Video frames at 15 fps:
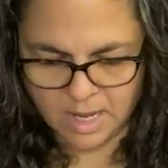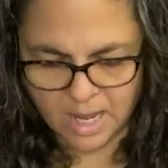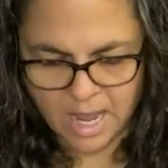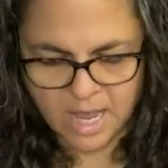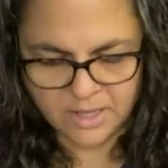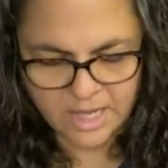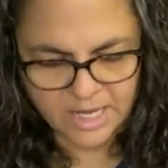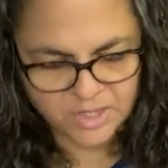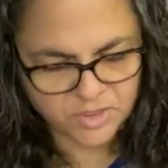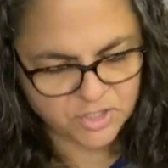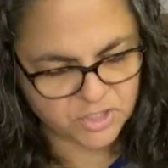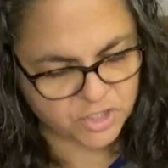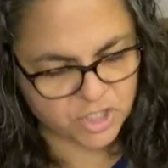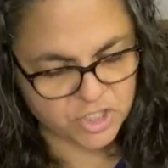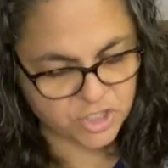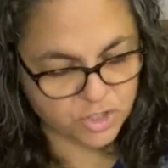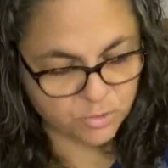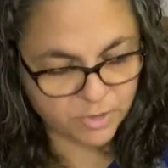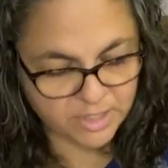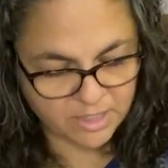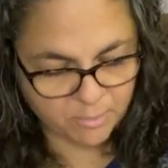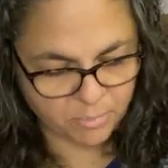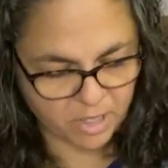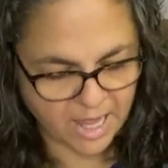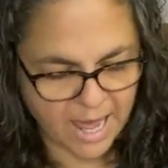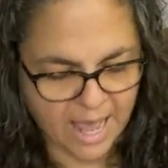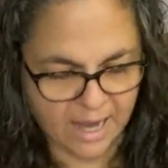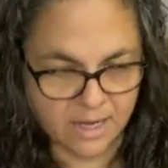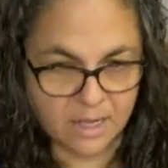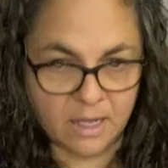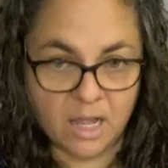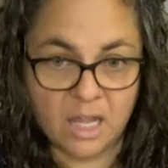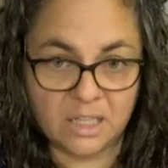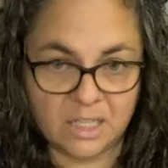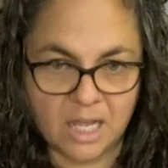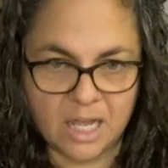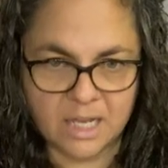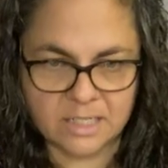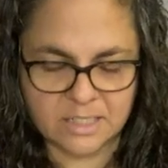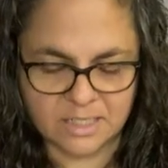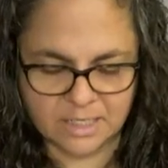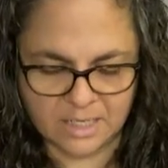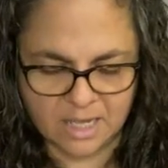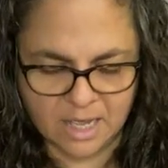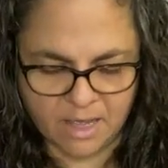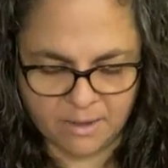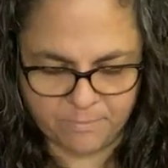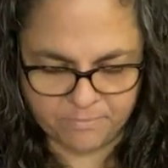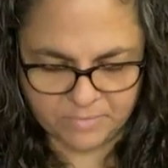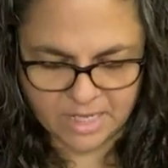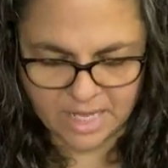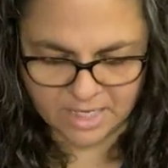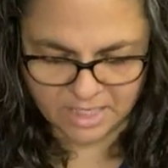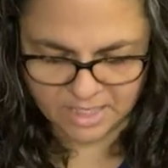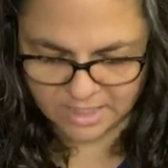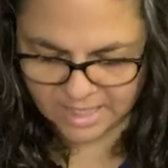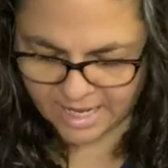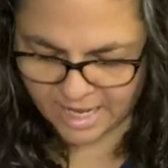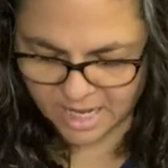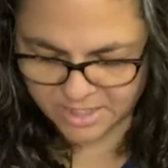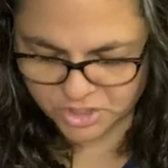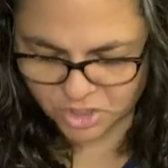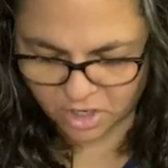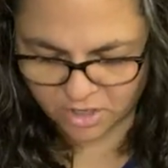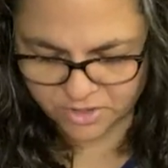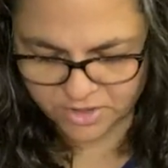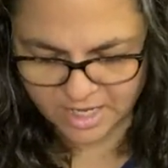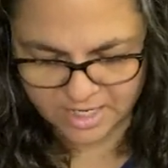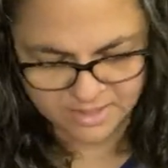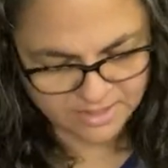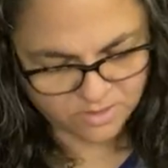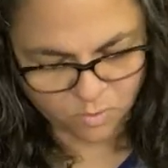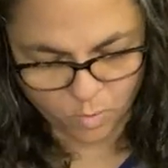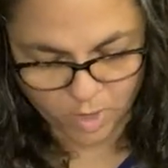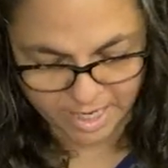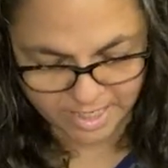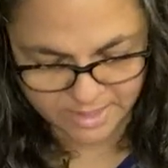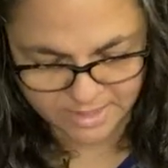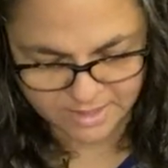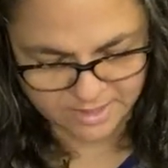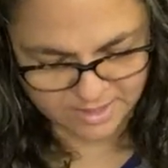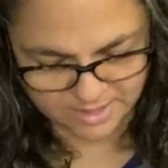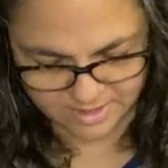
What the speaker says: I liked just doing the black a lot, and like on dark things, white.